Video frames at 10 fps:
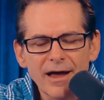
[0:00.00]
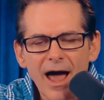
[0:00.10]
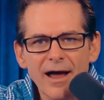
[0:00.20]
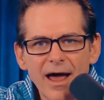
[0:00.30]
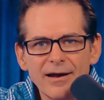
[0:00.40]
I
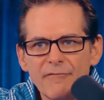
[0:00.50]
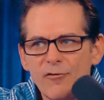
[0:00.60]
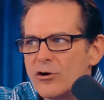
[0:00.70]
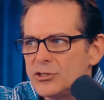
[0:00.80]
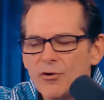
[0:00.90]
got
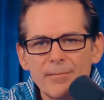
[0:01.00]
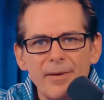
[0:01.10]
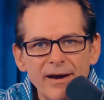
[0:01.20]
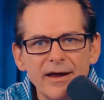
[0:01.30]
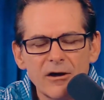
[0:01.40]
$400,000
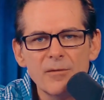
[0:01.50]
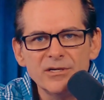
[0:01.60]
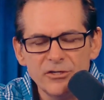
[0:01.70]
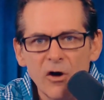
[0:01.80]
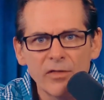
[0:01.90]
payday
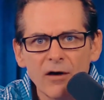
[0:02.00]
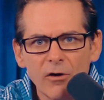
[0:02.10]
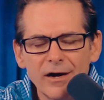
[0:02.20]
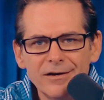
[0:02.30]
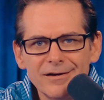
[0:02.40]
coming. You know that,
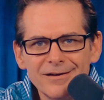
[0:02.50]
right?